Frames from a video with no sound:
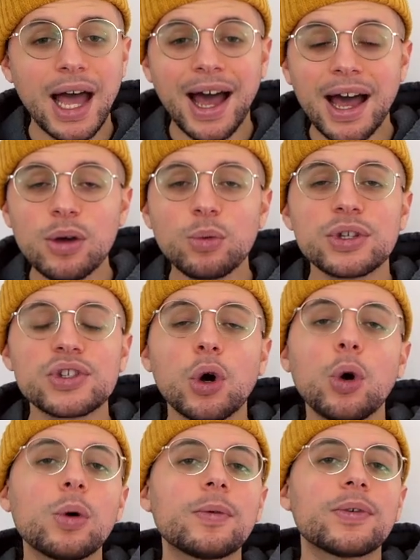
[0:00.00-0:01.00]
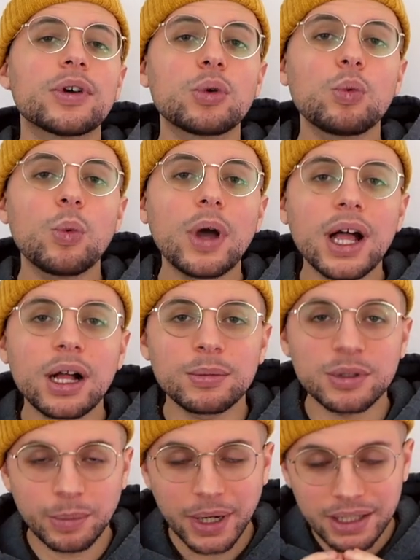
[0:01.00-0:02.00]
I was
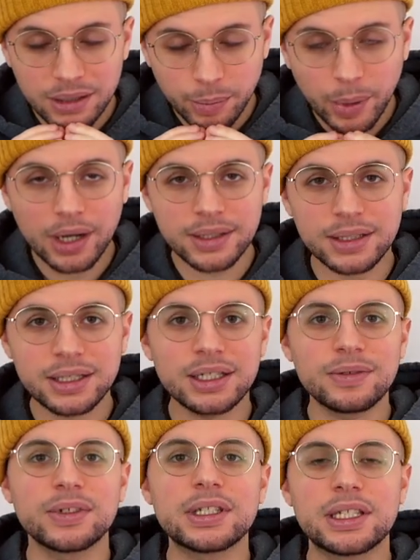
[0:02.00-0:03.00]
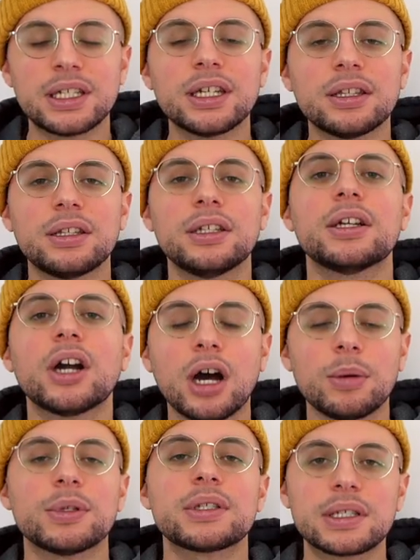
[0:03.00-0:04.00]
overwhelmed by the positivity in the
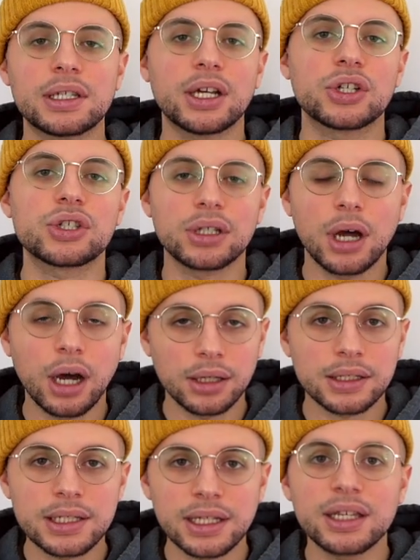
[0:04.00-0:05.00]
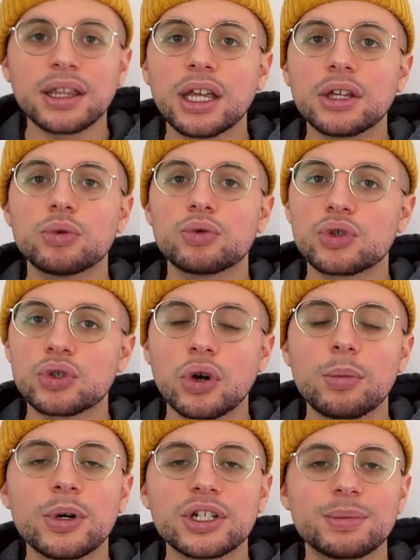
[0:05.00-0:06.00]
comment section. Honestly, thank you
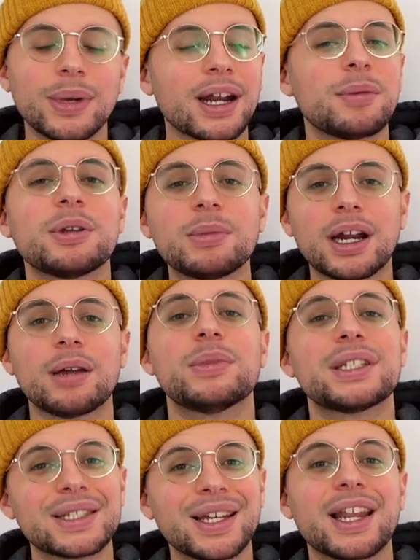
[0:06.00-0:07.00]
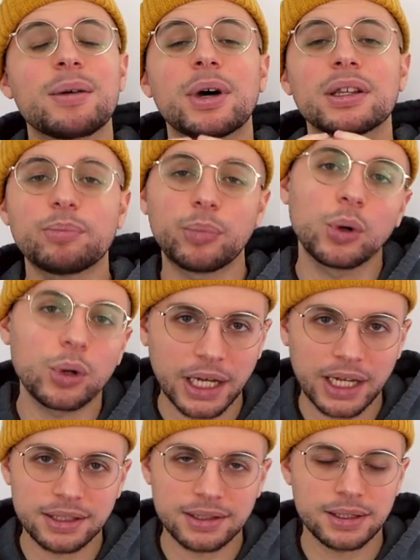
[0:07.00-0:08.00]
so much. Maraming salamat po,
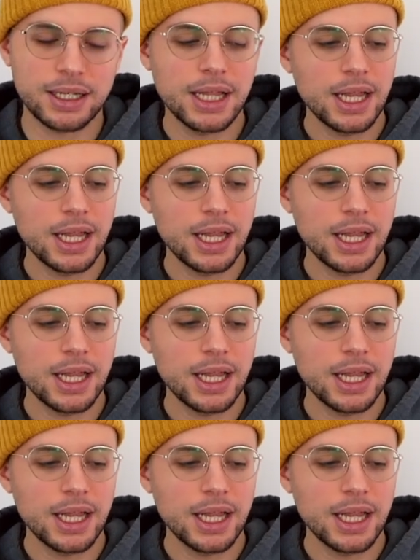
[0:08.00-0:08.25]
guys.